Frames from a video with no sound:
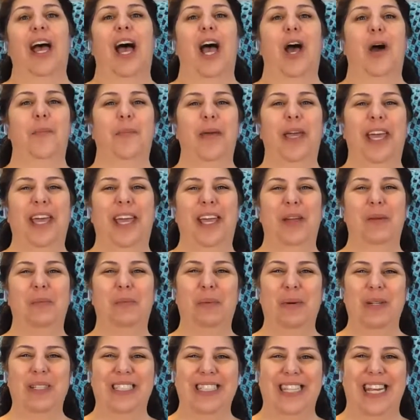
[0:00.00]
I'll be
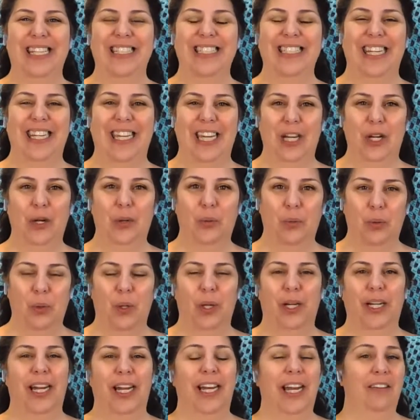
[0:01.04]
presenting an
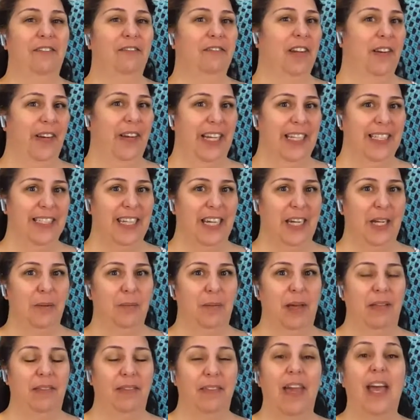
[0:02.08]
award, and I'm very excited
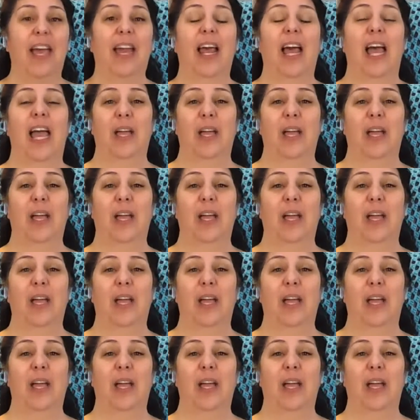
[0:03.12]
about that.